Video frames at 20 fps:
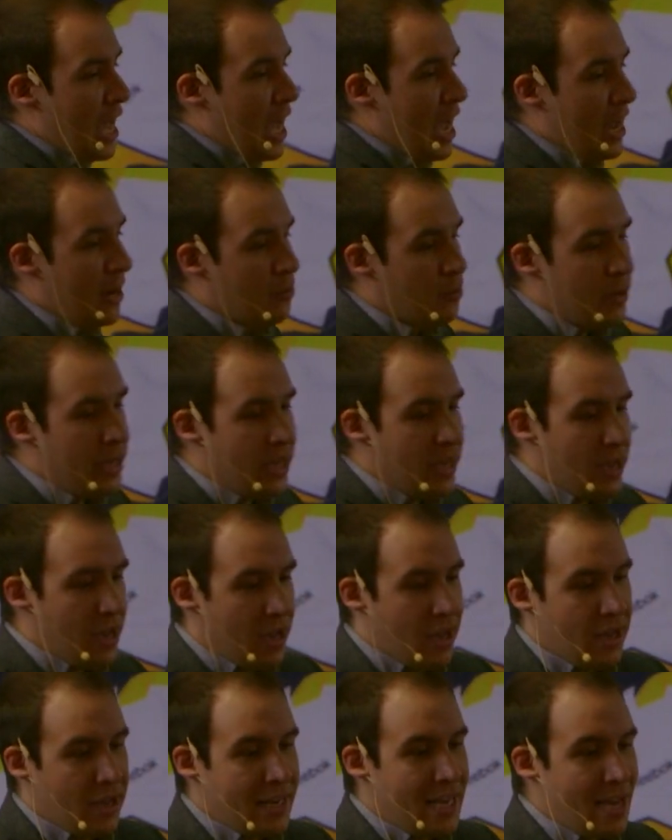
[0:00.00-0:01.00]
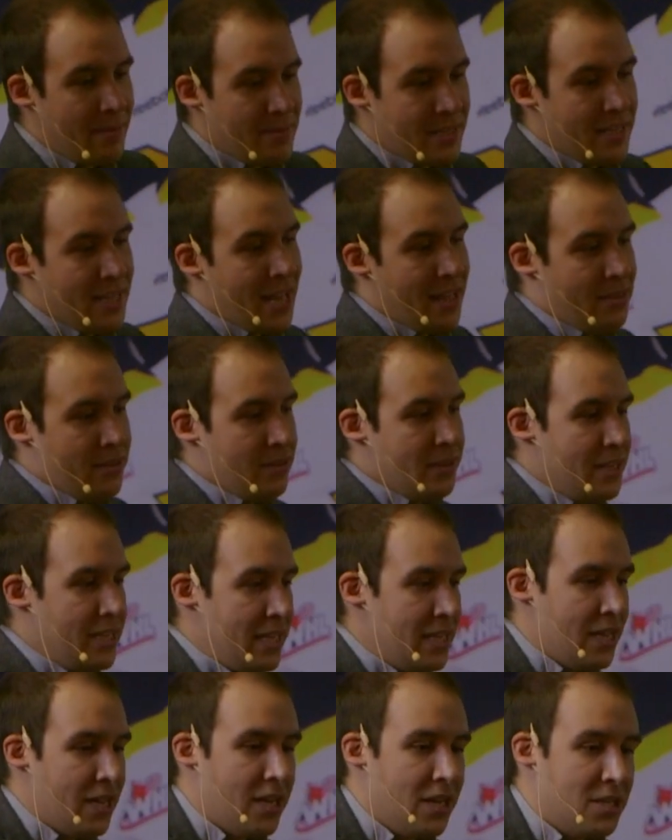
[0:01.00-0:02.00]
and we adapted that to
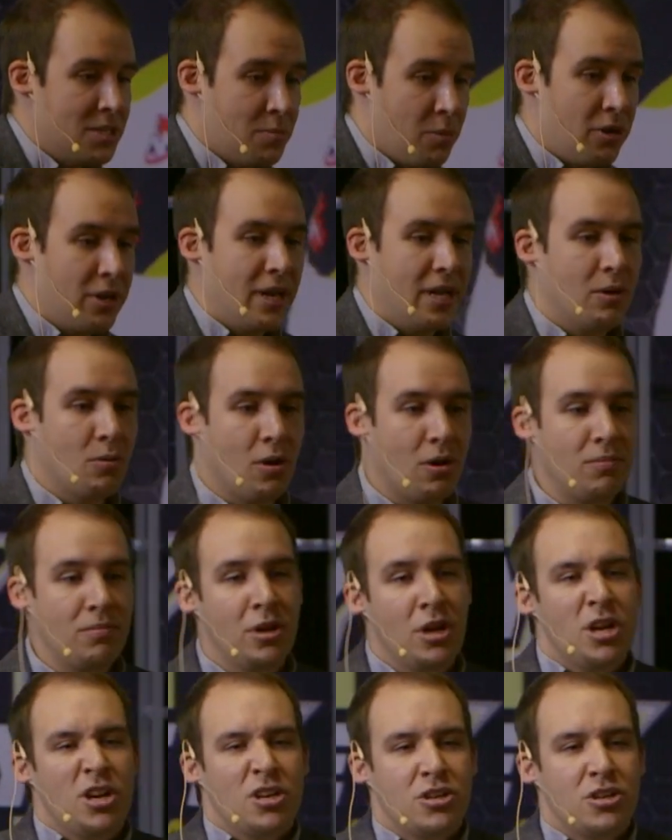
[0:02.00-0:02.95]
the sport lingo.